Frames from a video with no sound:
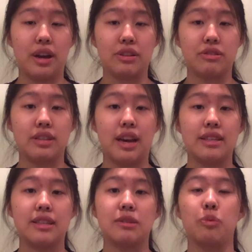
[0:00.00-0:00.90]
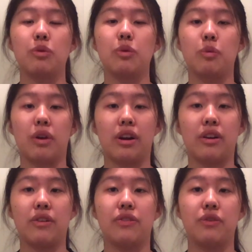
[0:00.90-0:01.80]
exercises will
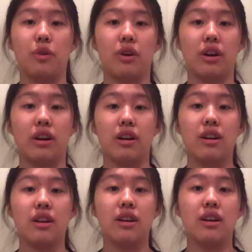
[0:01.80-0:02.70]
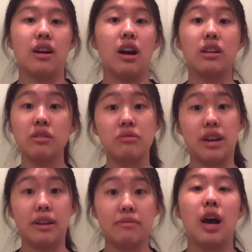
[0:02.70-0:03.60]
work for a glute day.
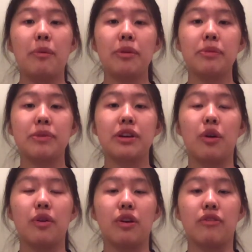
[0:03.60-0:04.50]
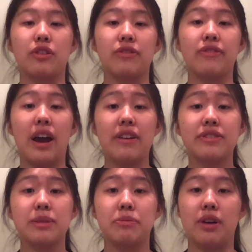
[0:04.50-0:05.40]
I'm going to be going over 5
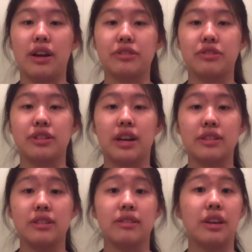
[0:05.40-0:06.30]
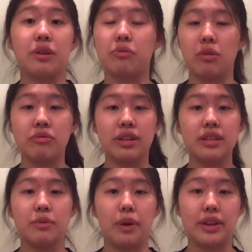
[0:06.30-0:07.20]
simple exercises that you won't
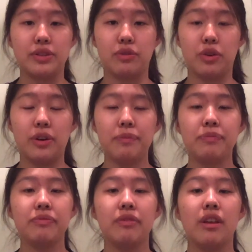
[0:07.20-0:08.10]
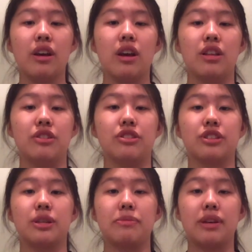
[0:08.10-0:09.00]
need weights for. They're
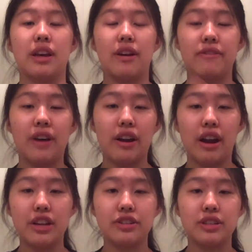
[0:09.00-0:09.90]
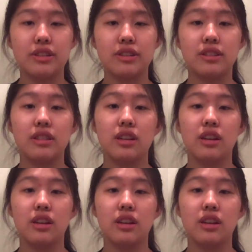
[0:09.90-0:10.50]
just going to be fire hydrants,